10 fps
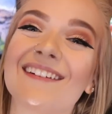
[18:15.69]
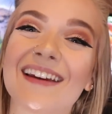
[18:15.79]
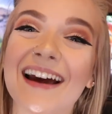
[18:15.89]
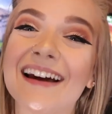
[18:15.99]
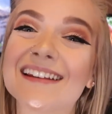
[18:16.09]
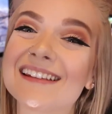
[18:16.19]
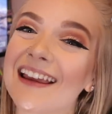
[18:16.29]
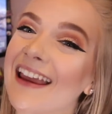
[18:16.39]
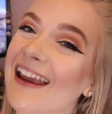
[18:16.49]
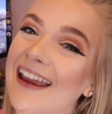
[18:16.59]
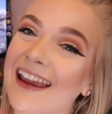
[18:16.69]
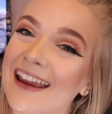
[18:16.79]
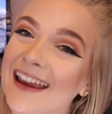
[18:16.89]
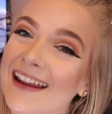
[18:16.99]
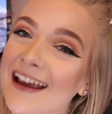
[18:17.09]
love you guys,
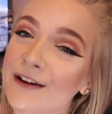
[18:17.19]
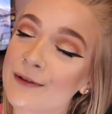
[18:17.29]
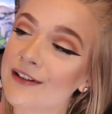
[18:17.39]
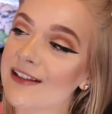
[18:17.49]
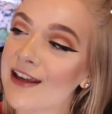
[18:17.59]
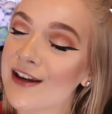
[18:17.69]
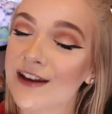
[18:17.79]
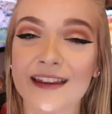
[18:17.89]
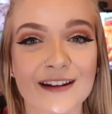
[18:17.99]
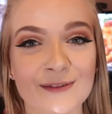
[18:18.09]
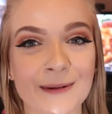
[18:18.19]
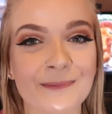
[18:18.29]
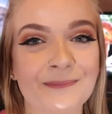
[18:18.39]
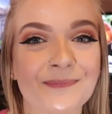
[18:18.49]
and I will see you on the next one.